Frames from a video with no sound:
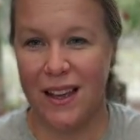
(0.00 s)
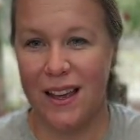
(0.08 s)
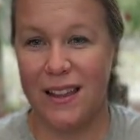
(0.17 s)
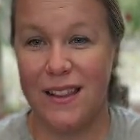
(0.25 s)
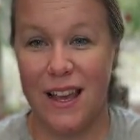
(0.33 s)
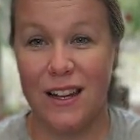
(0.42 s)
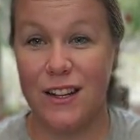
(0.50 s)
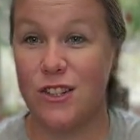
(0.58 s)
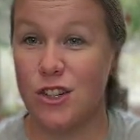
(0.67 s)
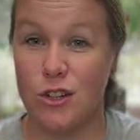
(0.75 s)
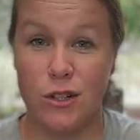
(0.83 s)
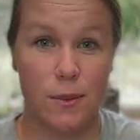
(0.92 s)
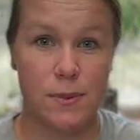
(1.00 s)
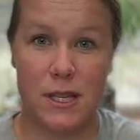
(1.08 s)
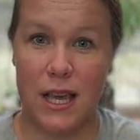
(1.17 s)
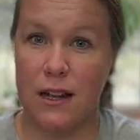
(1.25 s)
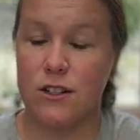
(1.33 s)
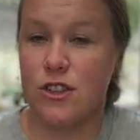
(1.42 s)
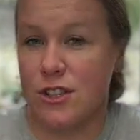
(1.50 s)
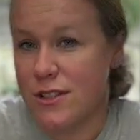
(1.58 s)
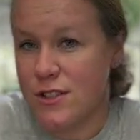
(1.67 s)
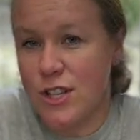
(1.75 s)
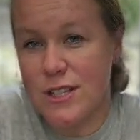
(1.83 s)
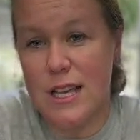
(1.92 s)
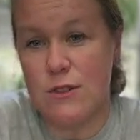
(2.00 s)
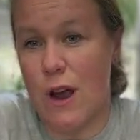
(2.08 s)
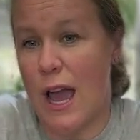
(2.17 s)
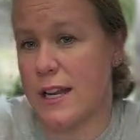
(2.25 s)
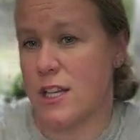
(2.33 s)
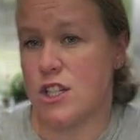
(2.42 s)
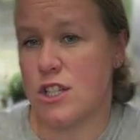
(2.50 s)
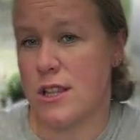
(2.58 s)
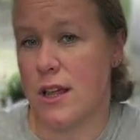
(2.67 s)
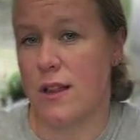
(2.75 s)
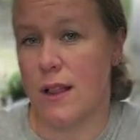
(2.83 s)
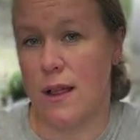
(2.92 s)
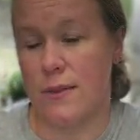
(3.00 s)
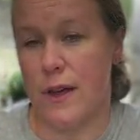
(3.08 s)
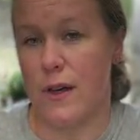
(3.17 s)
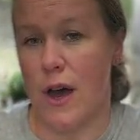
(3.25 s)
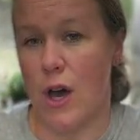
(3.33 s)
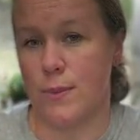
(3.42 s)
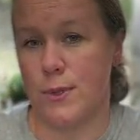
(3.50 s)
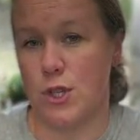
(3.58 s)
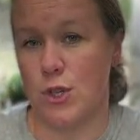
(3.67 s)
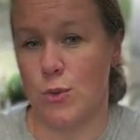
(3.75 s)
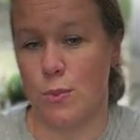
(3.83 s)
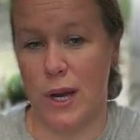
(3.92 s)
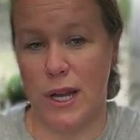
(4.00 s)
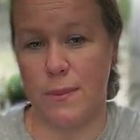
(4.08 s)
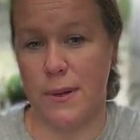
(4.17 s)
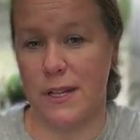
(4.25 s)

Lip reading: And then turnips again, just like radish, they'll help to break up